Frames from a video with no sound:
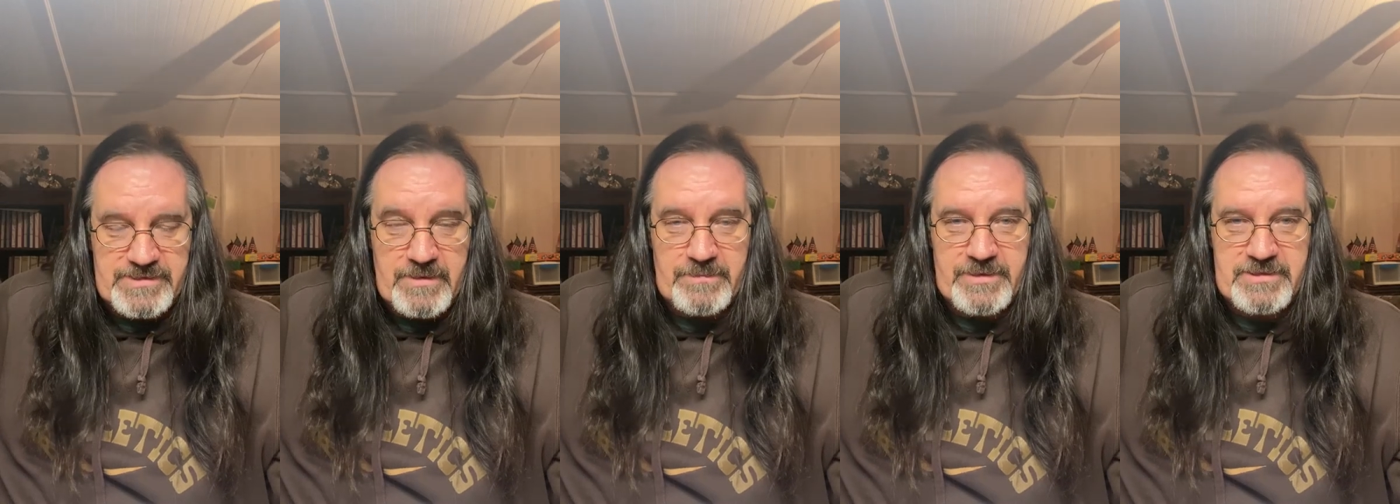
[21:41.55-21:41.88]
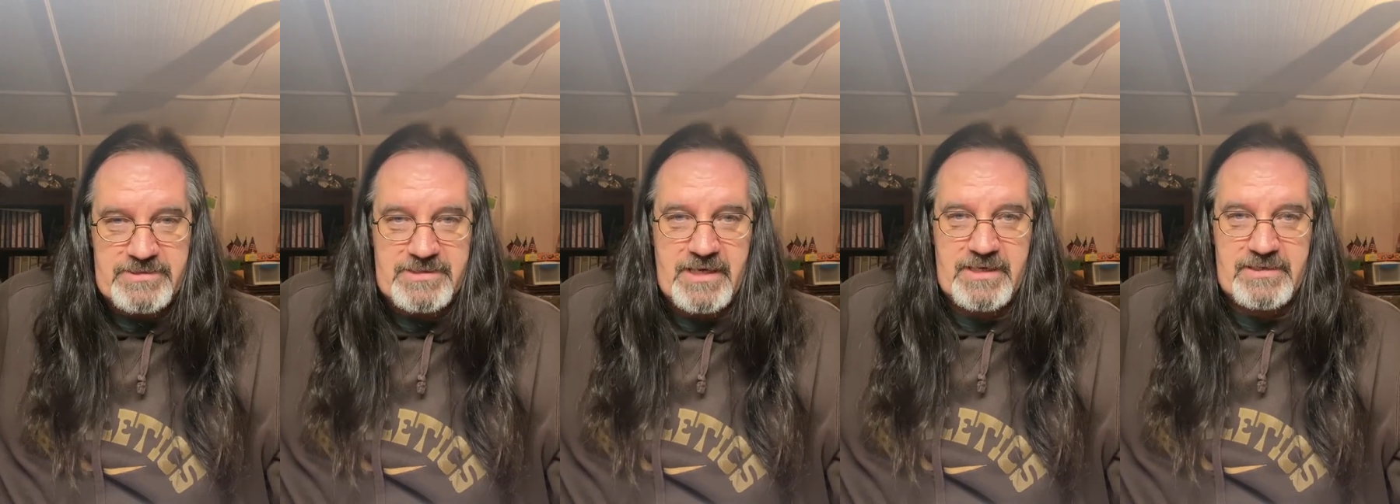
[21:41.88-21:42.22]

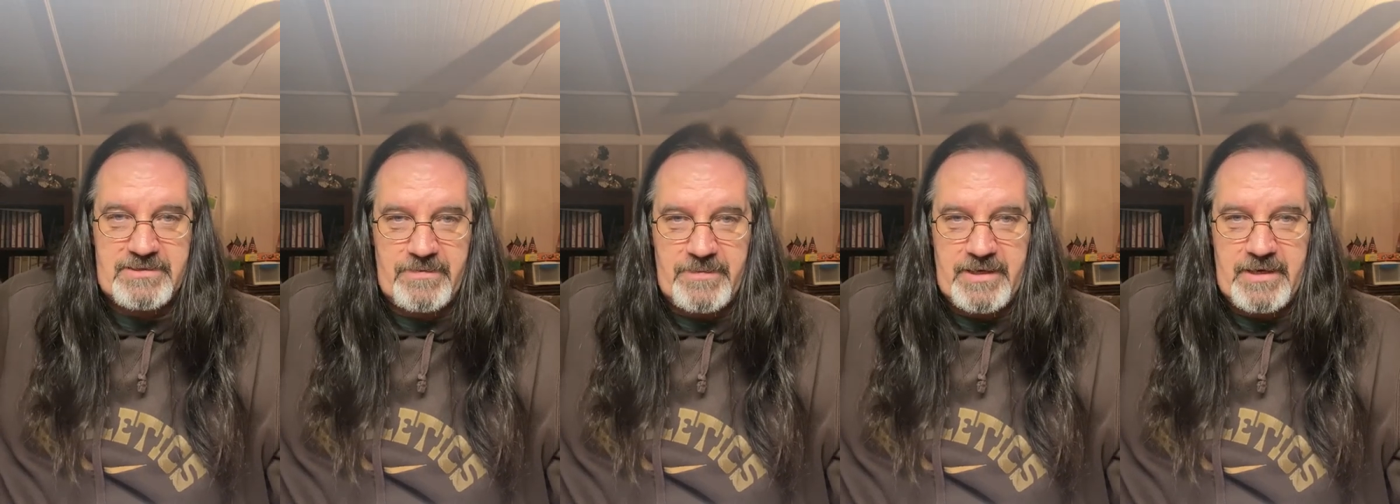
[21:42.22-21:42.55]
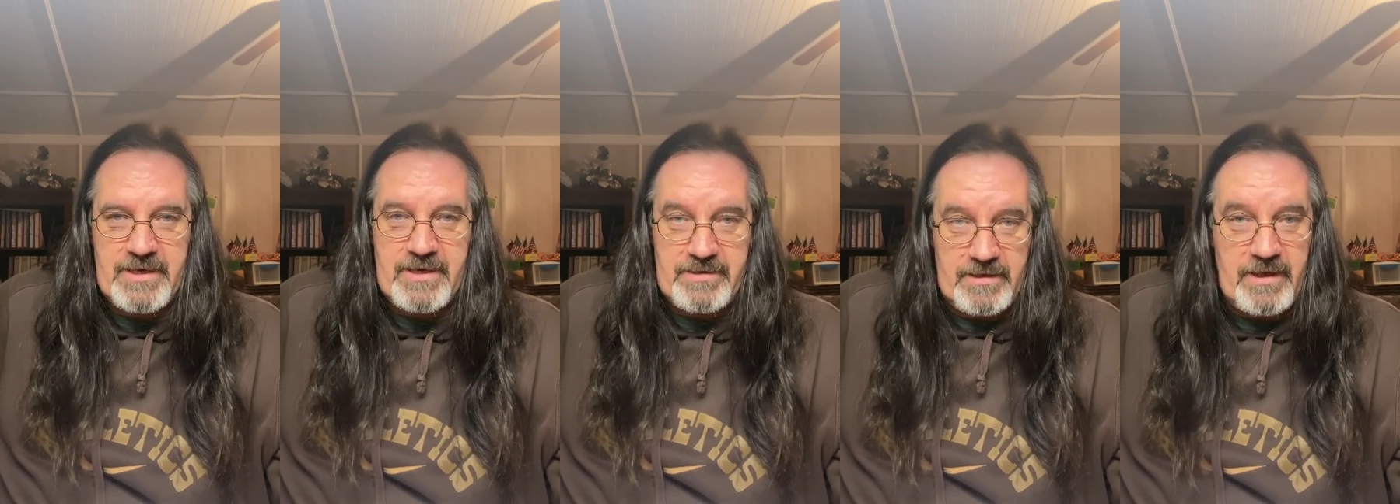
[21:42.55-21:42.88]
Somebody sent it to me,
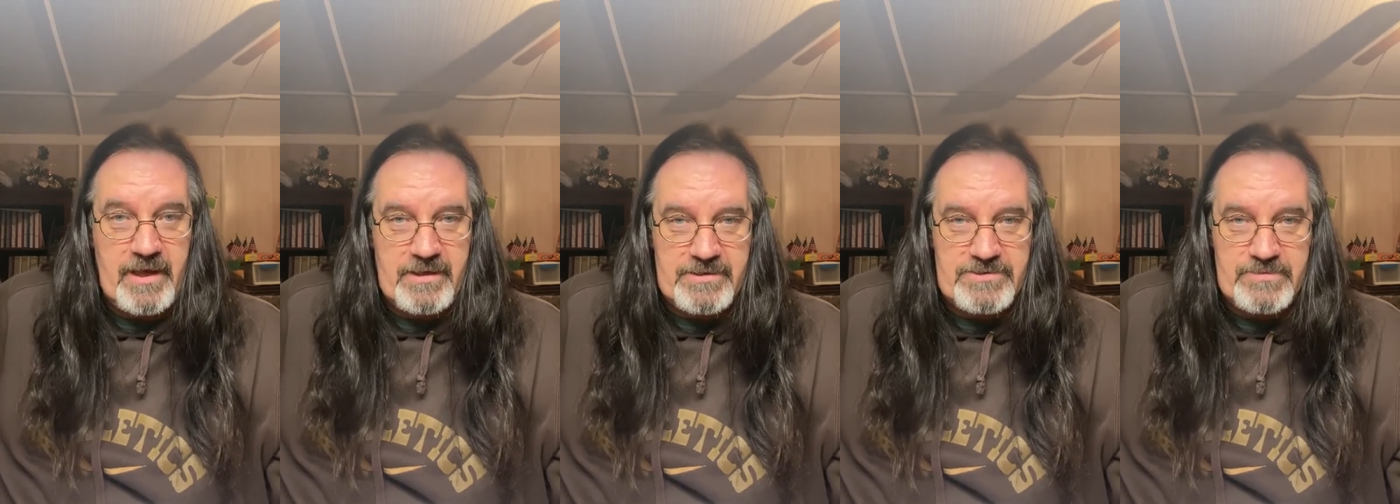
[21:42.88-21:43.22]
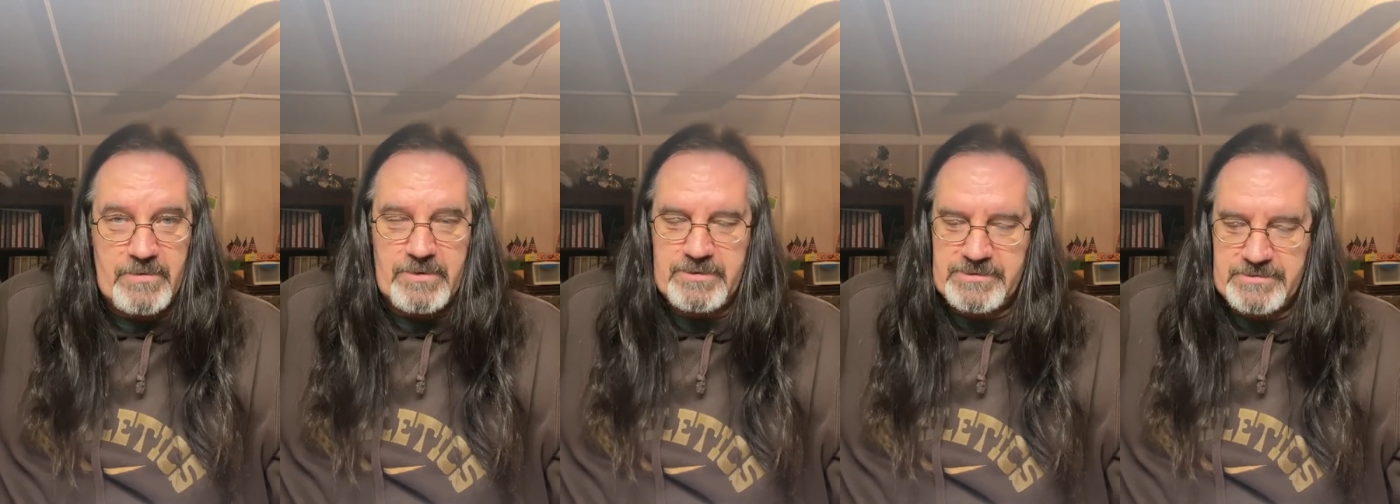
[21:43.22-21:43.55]
and yeah,
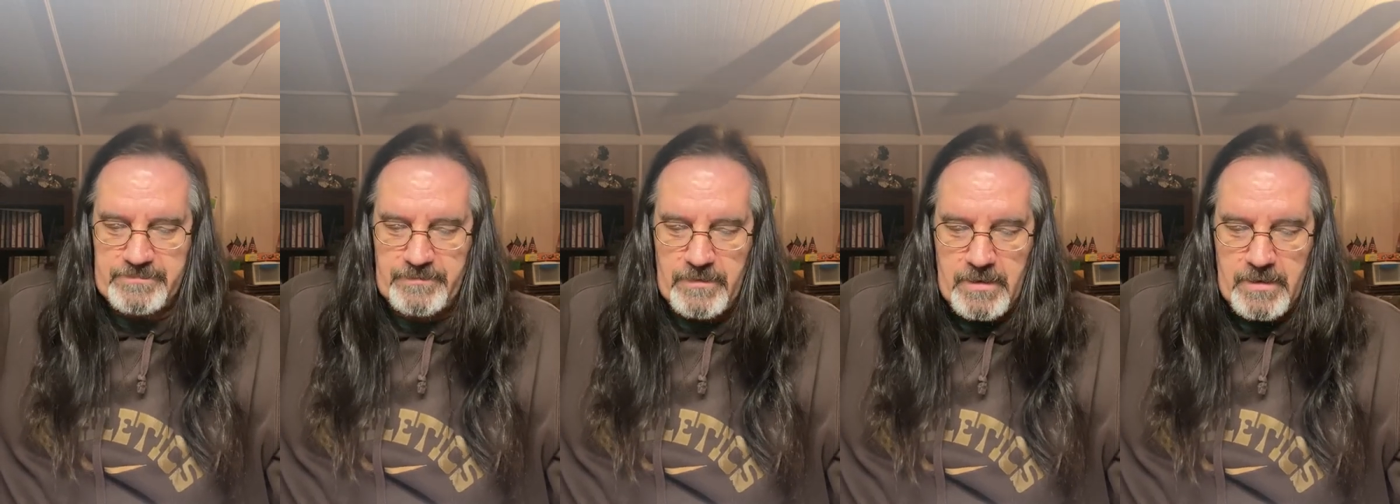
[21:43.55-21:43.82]
this works.